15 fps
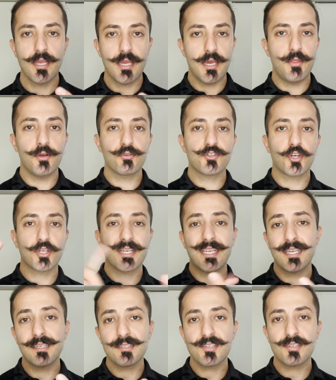and those are
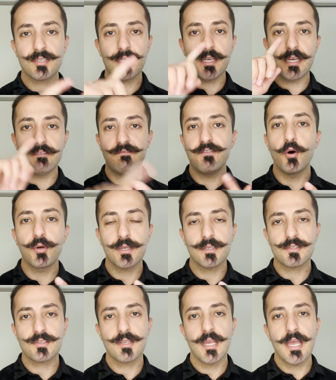KISS and focus.